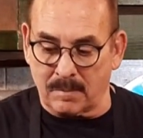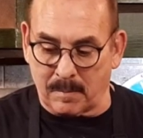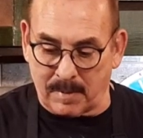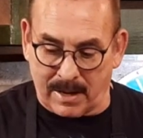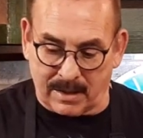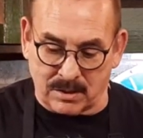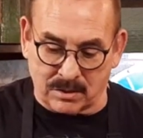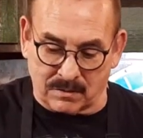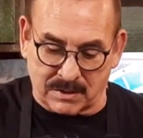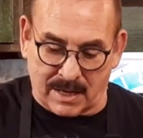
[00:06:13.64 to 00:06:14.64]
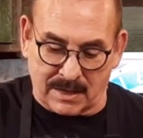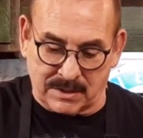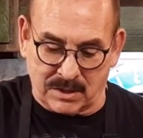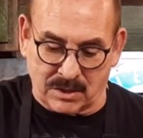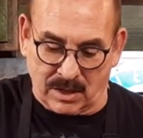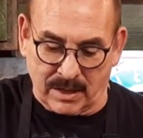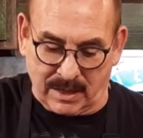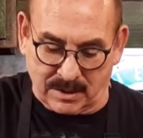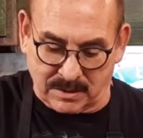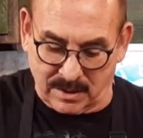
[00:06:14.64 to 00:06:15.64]
package of sausage
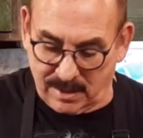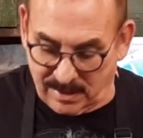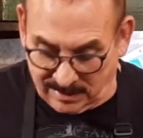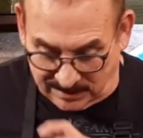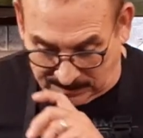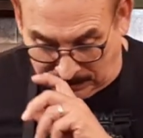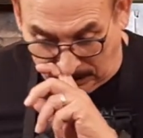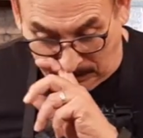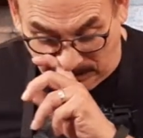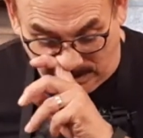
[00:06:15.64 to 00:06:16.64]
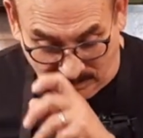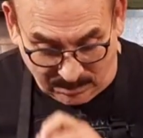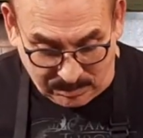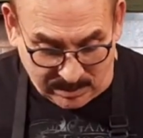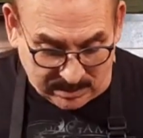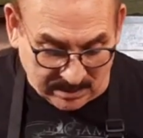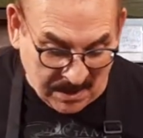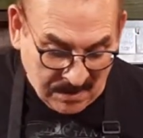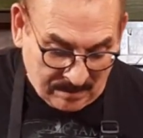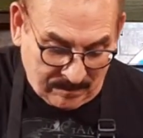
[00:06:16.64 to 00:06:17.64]
links. So I'm going to put
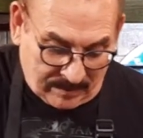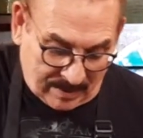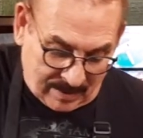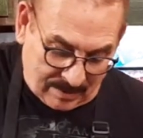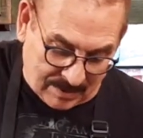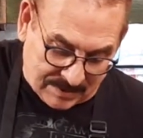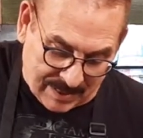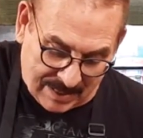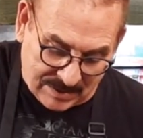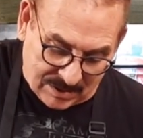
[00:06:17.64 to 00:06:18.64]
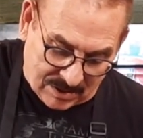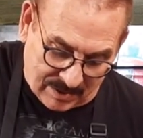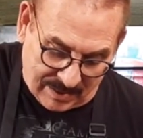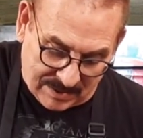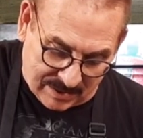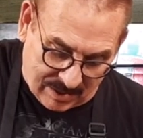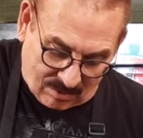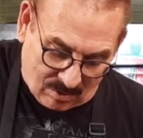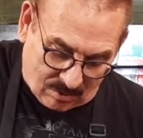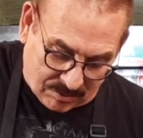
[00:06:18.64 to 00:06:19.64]
the sausage links in
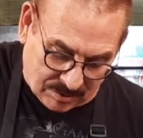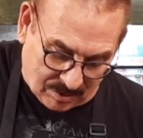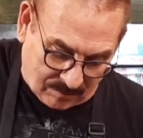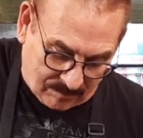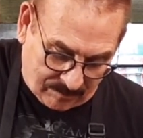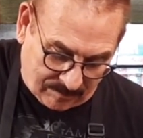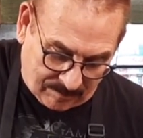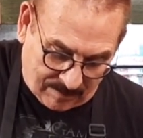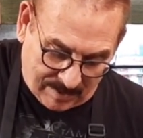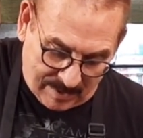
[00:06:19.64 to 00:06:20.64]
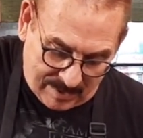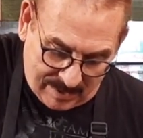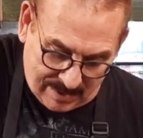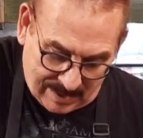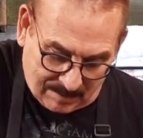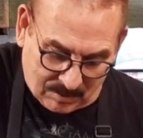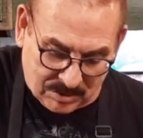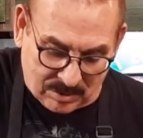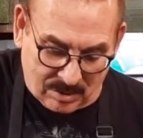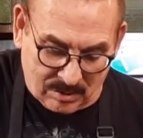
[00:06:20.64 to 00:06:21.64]
here also. I'm going to
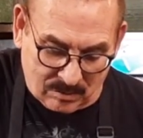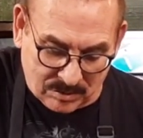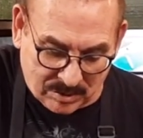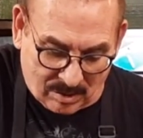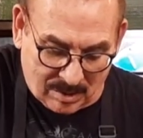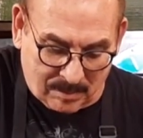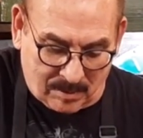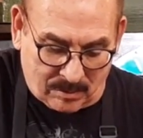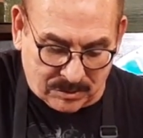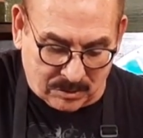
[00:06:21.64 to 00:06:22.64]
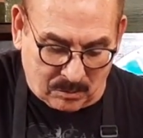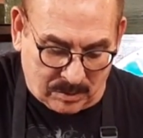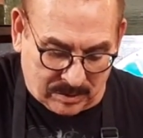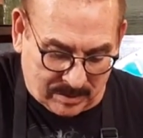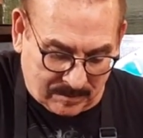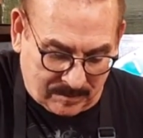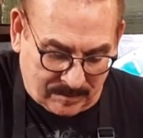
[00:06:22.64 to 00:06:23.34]
stir those all up also with it.